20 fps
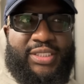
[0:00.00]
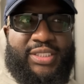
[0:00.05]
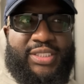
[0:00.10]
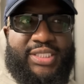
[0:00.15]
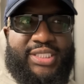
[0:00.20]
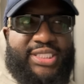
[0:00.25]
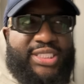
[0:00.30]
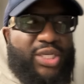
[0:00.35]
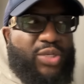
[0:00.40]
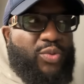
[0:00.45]

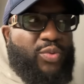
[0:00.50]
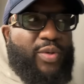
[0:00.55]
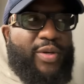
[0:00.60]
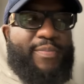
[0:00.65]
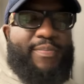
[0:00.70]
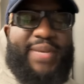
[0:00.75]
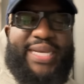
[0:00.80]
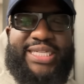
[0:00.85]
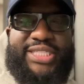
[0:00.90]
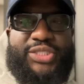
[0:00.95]
So what
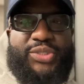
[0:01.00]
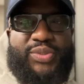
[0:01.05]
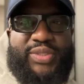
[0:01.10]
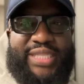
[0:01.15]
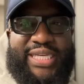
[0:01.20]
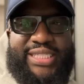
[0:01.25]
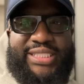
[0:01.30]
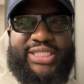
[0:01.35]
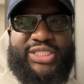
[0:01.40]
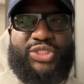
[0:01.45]
makes you
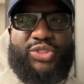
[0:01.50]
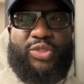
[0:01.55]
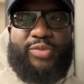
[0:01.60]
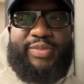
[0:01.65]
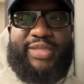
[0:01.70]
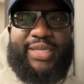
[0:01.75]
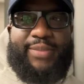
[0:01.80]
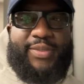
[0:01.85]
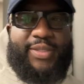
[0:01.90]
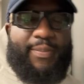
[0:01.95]
think that you'll
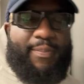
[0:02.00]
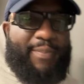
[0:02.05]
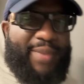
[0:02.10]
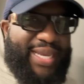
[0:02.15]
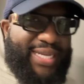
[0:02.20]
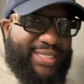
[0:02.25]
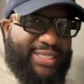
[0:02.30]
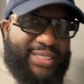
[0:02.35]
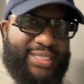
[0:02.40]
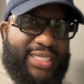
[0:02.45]
be able to
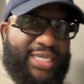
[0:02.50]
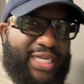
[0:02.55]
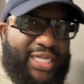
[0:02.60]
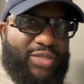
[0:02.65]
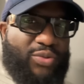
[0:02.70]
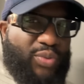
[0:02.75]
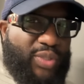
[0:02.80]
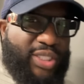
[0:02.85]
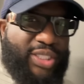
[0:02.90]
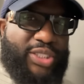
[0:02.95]
make the cut
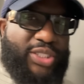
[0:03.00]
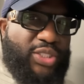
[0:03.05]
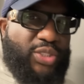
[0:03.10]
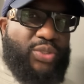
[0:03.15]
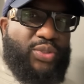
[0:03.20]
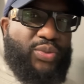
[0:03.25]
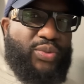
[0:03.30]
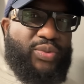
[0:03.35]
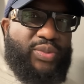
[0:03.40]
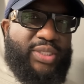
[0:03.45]
with a
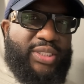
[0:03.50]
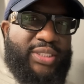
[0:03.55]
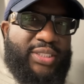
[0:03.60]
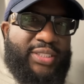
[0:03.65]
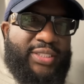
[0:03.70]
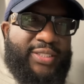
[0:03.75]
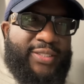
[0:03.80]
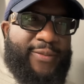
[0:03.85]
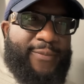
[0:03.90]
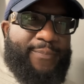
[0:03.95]
dude
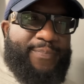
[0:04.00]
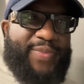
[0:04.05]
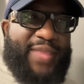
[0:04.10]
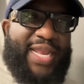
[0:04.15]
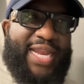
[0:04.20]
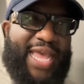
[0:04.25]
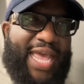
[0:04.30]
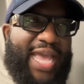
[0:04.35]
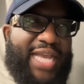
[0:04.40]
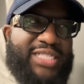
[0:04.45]
that
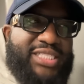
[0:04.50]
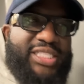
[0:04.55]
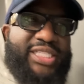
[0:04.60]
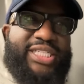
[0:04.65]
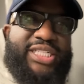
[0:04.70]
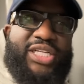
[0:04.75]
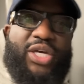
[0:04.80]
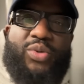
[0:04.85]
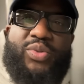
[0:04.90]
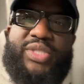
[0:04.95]
actually
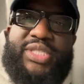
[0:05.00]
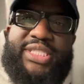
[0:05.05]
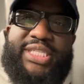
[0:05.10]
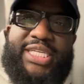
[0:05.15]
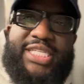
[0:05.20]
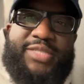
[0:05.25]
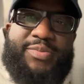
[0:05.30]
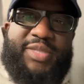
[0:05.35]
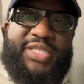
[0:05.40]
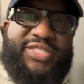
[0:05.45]
don't see
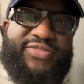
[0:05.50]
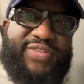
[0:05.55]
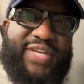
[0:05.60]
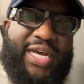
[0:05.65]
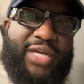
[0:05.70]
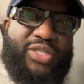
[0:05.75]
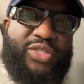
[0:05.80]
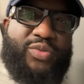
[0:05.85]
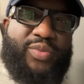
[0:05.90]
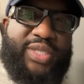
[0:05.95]
as much
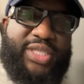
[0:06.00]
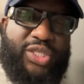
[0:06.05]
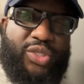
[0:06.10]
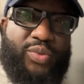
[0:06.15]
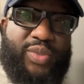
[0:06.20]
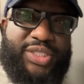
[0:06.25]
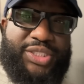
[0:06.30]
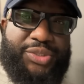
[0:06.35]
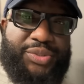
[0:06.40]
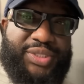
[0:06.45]
value in
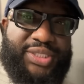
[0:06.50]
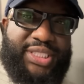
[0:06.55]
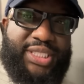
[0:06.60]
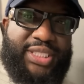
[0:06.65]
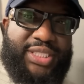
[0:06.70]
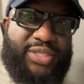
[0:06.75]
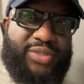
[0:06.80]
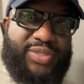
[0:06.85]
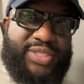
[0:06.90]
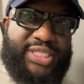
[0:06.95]
you as you see
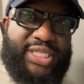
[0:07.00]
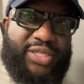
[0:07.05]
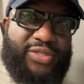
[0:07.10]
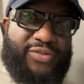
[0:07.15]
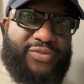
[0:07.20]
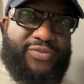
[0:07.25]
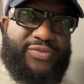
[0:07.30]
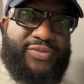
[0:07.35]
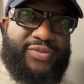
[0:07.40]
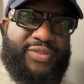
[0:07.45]
in
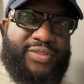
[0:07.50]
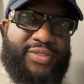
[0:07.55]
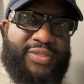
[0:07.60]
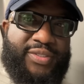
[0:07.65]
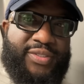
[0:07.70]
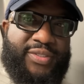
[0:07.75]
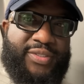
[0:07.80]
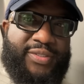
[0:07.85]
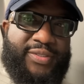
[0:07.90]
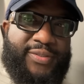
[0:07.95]
yourself?
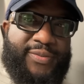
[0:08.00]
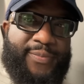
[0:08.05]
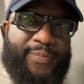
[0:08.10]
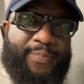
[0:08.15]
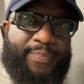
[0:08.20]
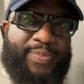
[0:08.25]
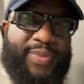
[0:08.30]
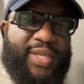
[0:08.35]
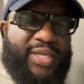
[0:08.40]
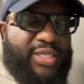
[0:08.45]

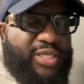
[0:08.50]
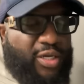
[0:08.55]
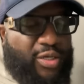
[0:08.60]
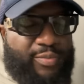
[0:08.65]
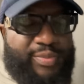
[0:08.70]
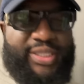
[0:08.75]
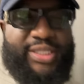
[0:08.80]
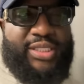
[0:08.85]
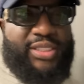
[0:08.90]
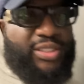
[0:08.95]
Don't
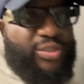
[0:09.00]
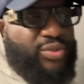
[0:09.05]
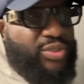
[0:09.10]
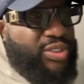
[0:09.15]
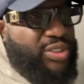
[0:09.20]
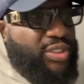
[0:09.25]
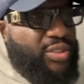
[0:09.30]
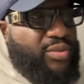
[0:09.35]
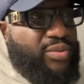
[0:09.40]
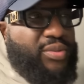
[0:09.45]
be
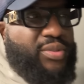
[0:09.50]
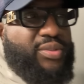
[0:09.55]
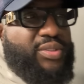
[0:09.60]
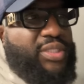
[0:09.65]
delusional.